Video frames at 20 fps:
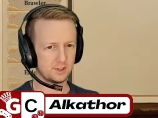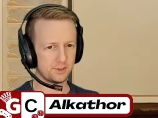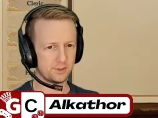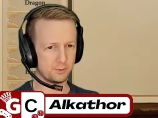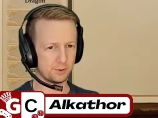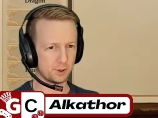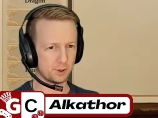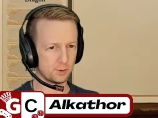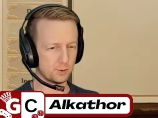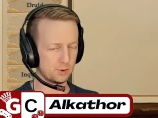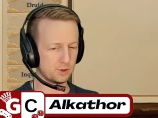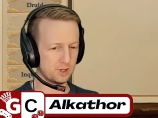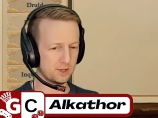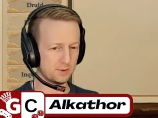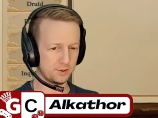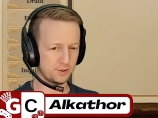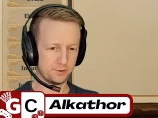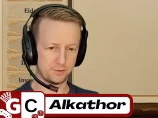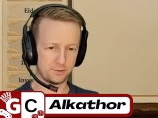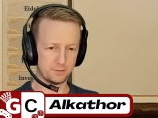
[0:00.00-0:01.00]

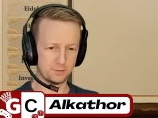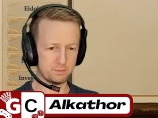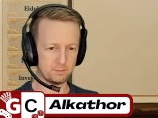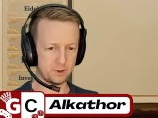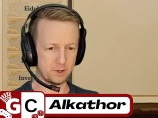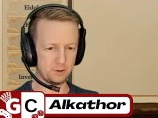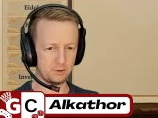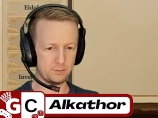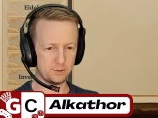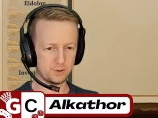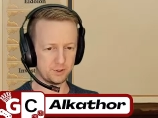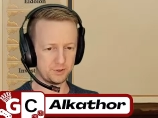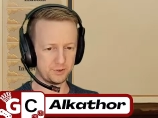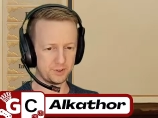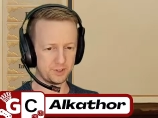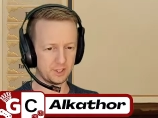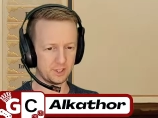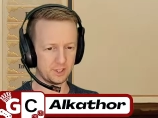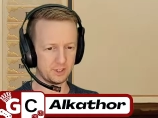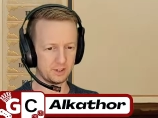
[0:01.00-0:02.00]
requirements for Belmont
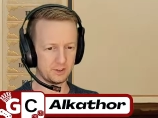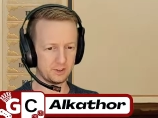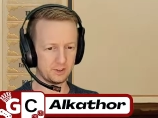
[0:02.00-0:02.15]
here.